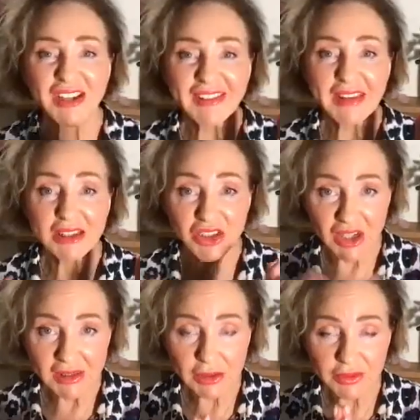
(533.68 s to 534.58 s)
had that
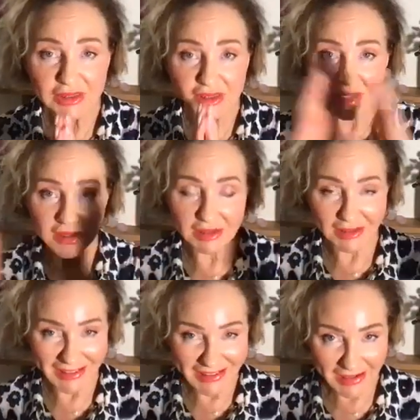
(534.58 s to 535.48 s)
genuine desire to
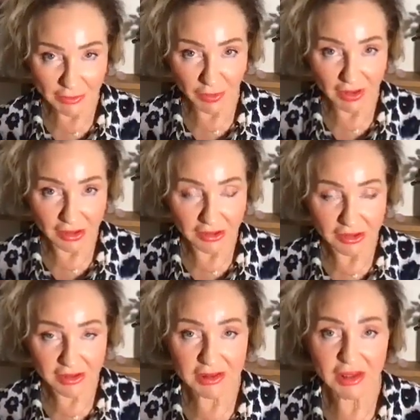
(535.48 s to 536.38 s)
connect with
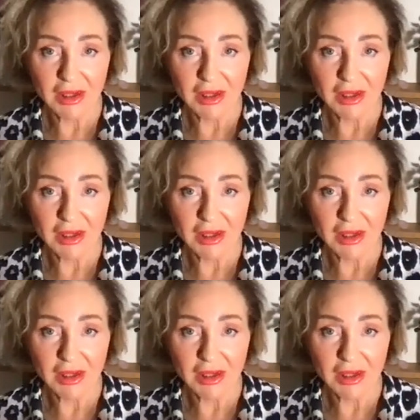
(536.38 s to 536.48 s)
others.